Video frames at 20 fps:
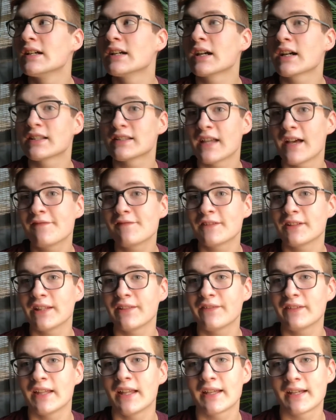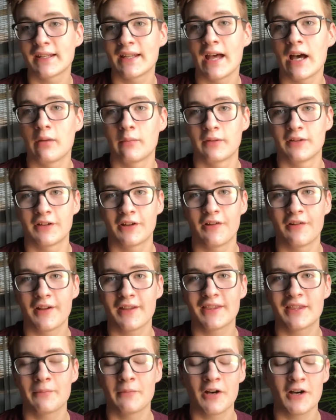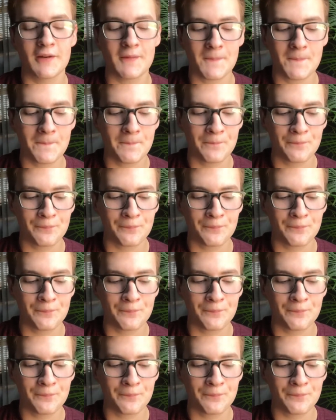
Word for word: because I have to leave in like an hour to go get them on.